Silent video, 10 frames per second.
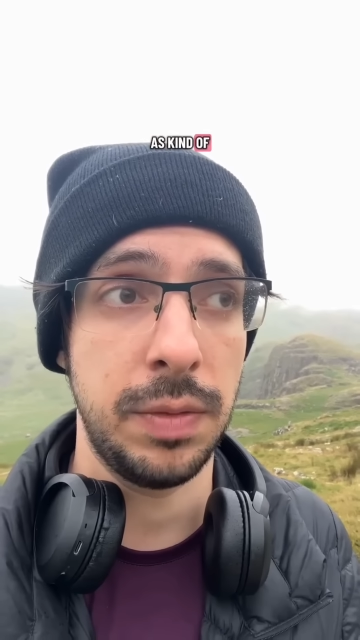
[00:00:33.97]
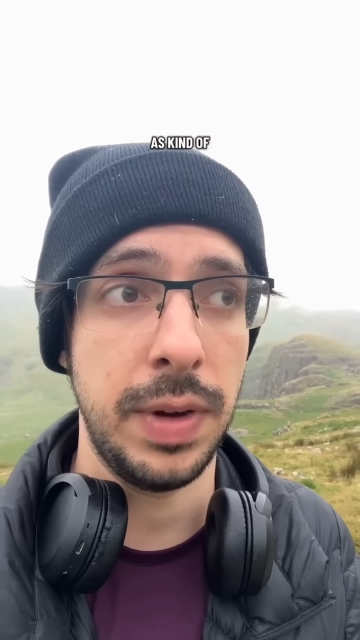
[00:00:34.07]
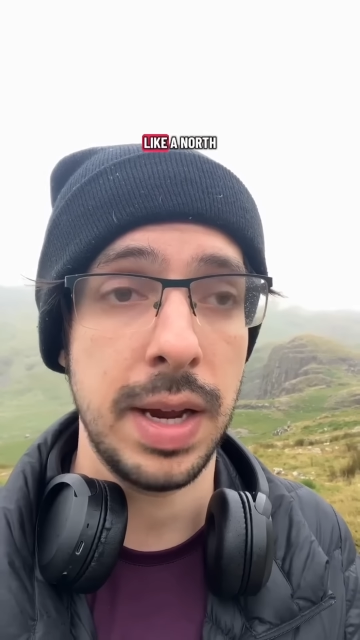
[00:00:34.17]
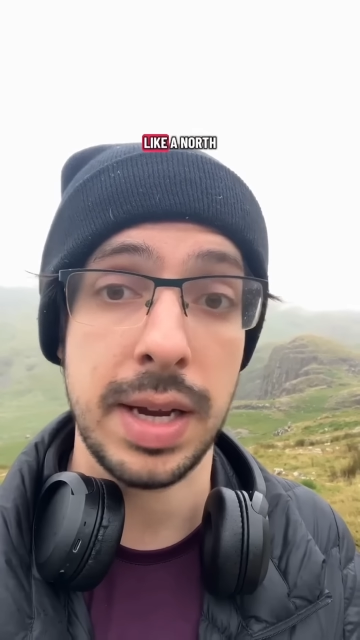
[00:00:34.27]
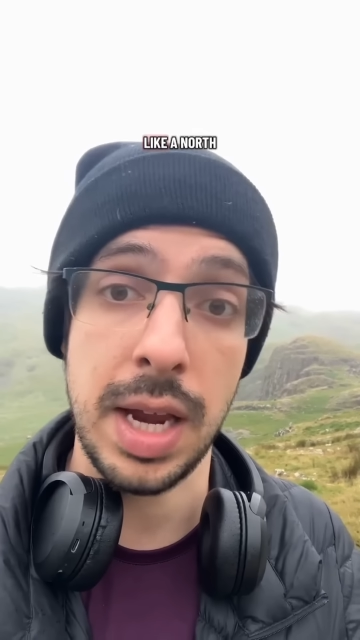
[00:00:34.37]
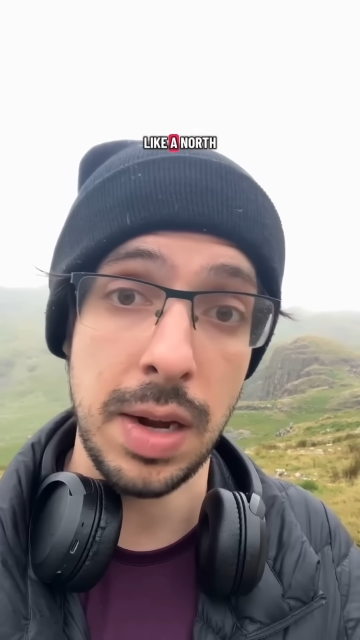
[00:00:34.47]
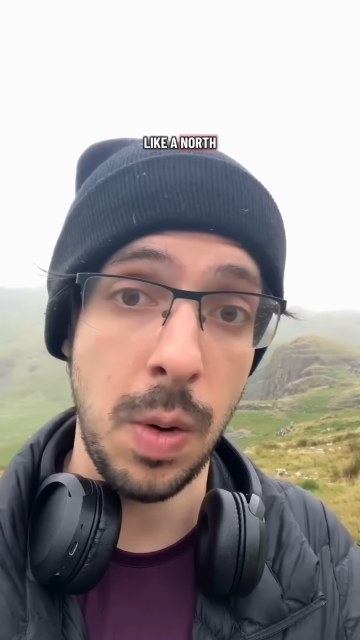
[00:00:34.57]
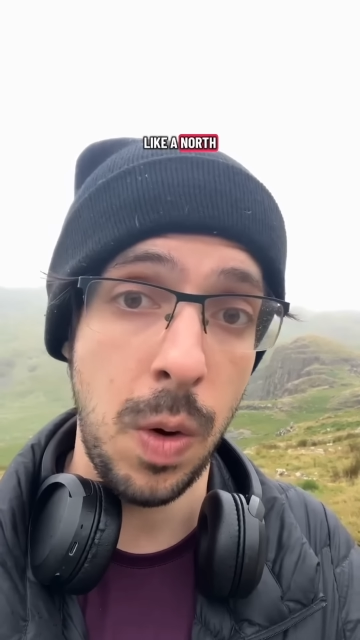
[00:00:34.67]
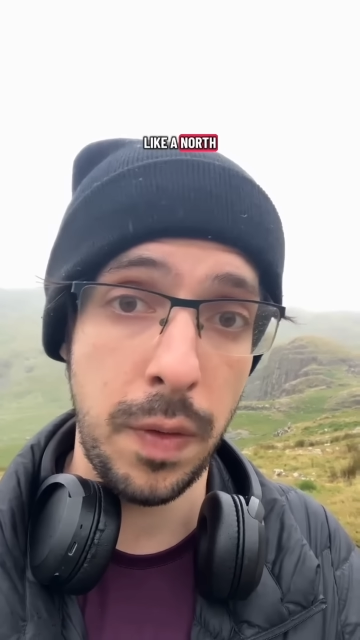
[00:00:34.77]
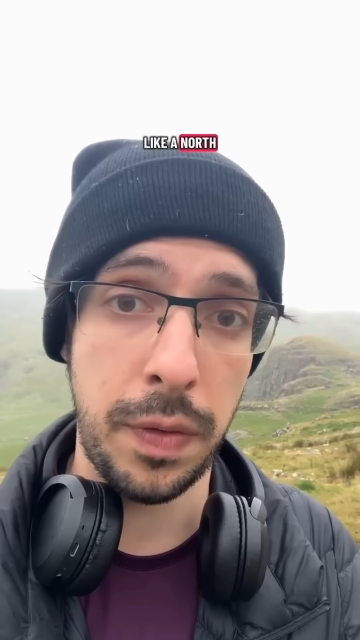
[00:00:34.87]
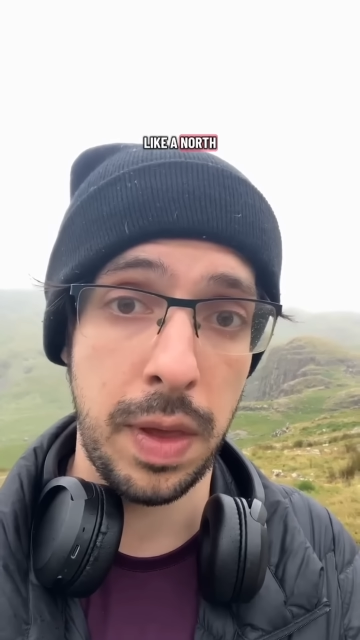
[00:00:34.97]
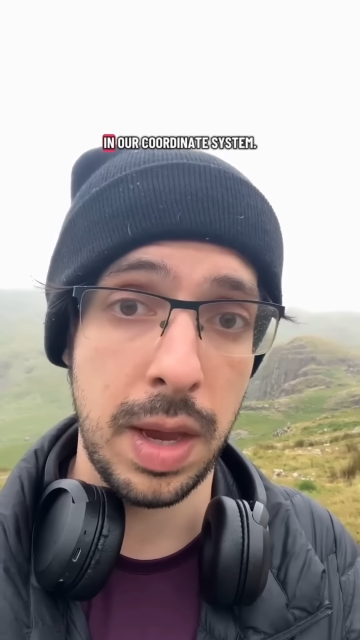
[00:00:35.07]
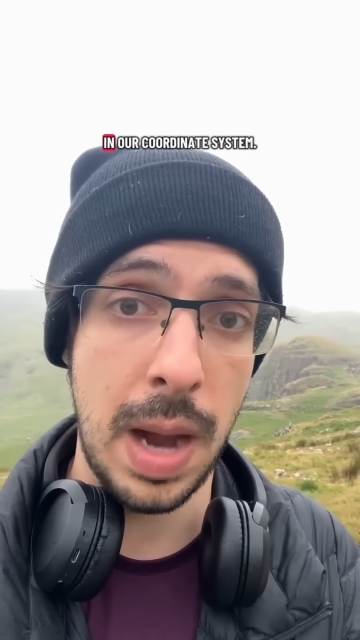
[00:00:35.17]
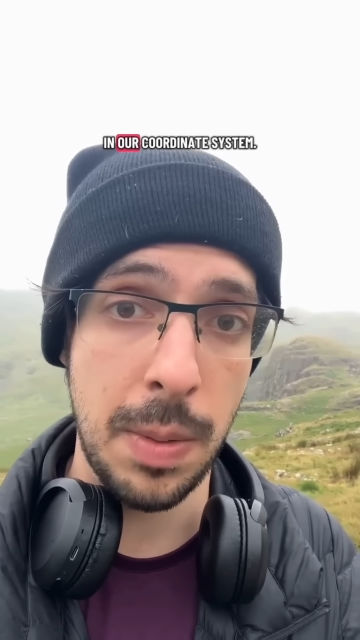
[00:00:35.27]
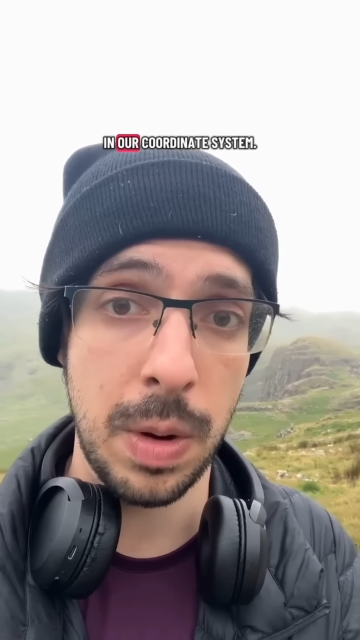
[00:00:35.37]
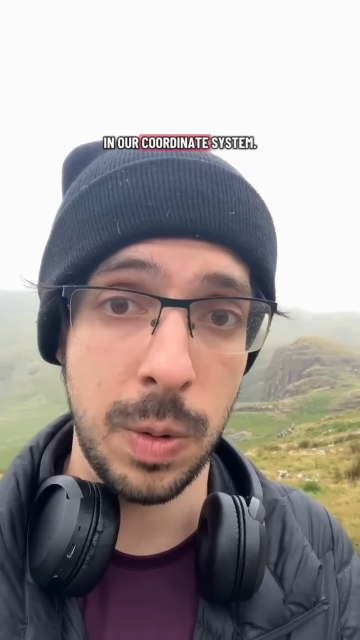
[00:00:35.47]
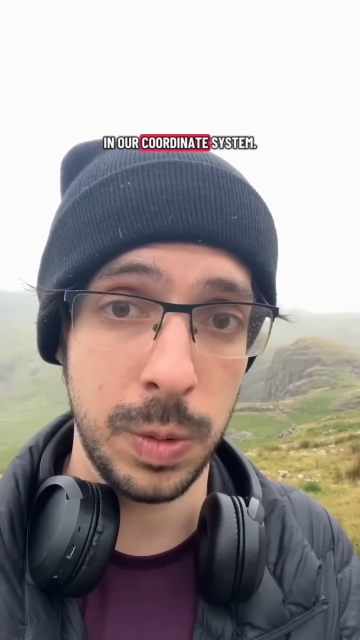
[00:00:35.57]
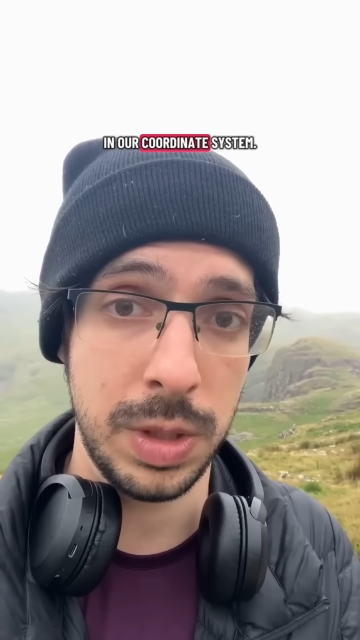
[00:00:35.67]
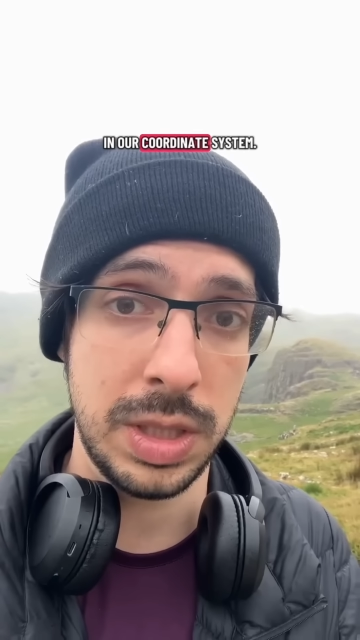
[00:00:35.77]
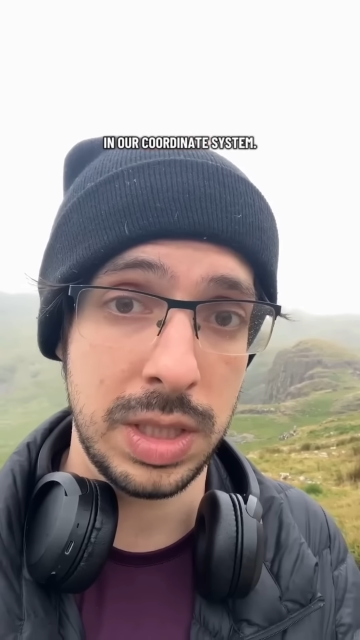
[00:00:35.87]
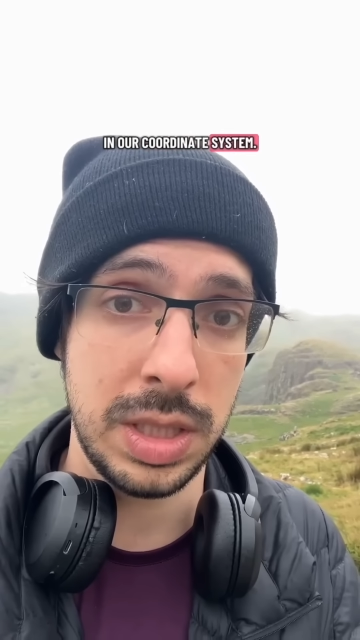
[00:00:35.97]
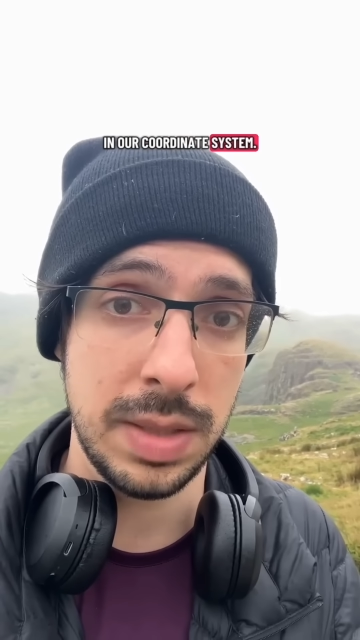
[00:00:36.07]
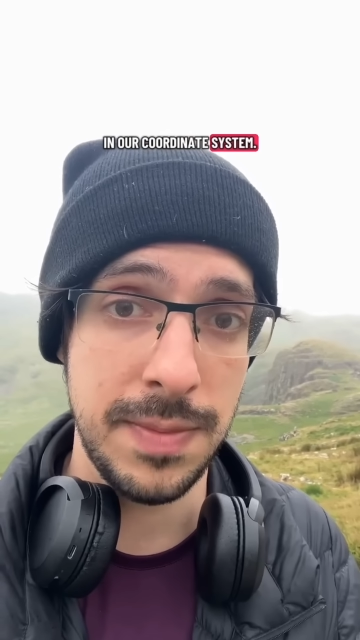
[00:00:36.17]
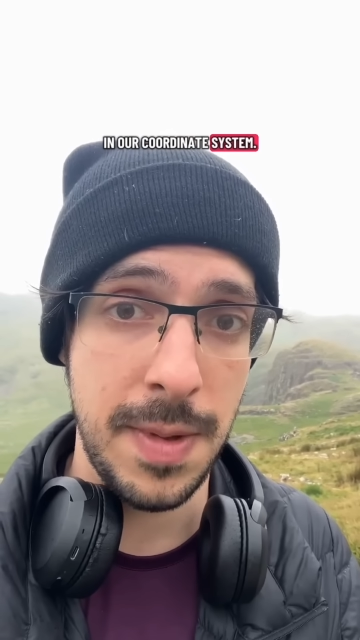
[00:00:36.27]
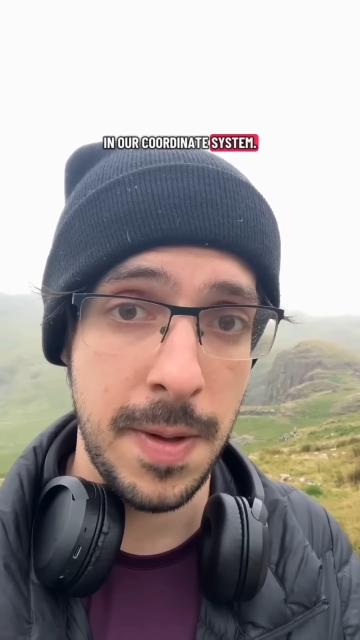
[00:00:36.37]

of like a north in our coordinate system,